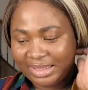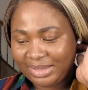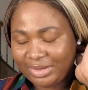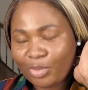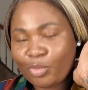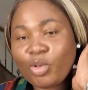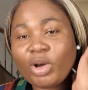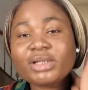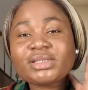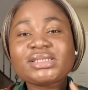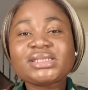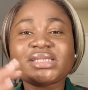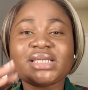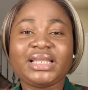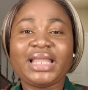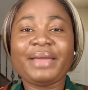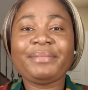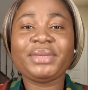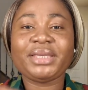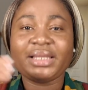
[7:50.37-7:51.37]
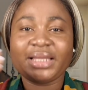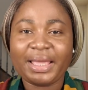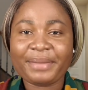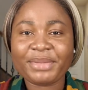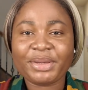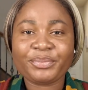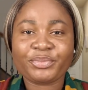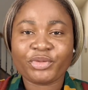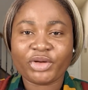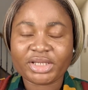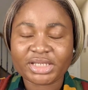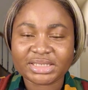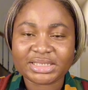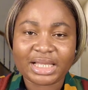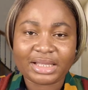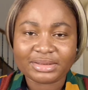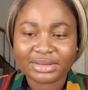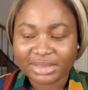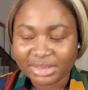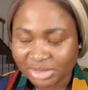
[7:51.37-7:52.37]
What? Let me break it
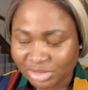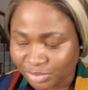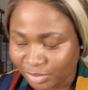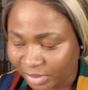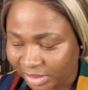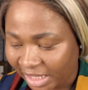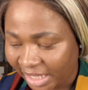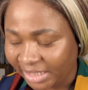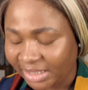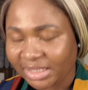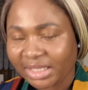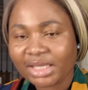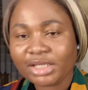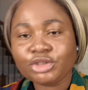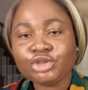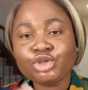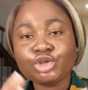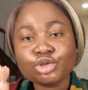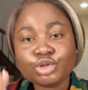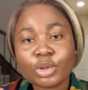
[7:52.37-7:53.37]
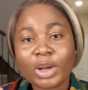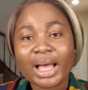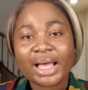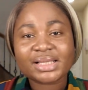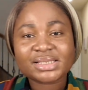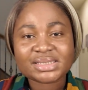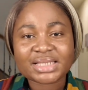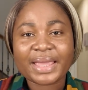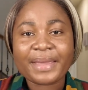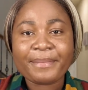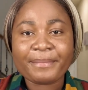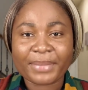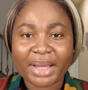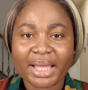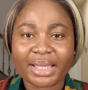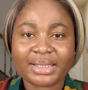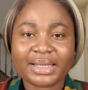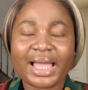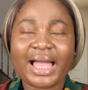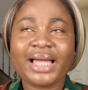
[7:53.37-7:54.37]
down this way. Like, you as a
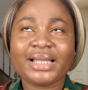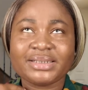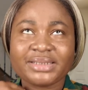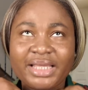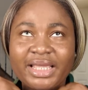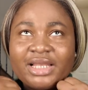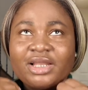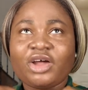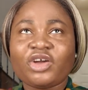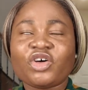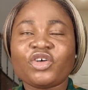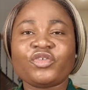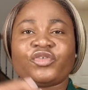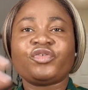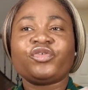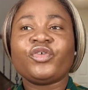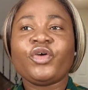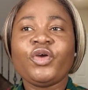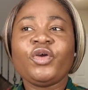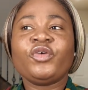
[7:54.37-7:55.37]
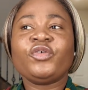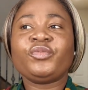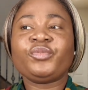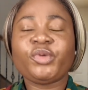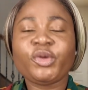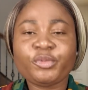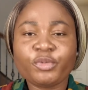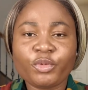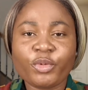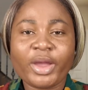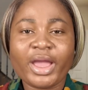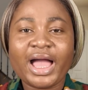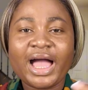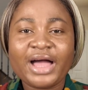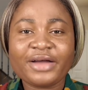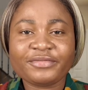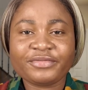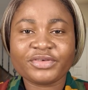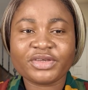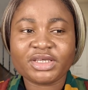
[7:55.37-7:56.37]
man. And a lot of people were
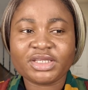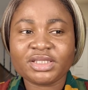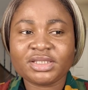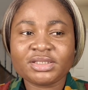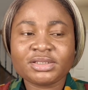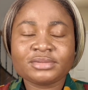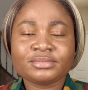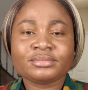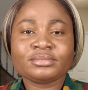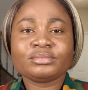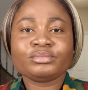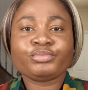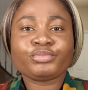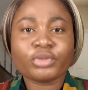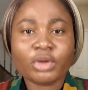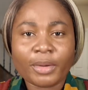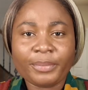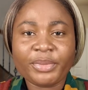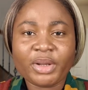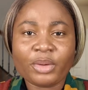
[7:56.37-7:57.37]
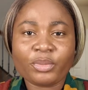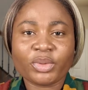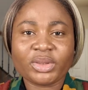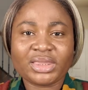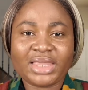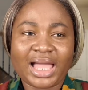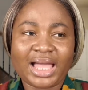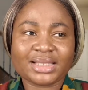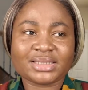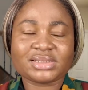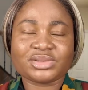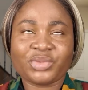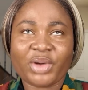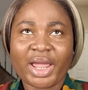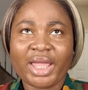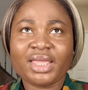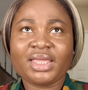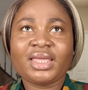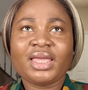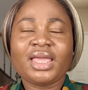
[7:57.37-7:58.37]
having problem with that,
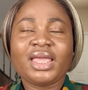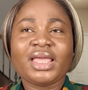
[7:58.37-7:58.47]
right?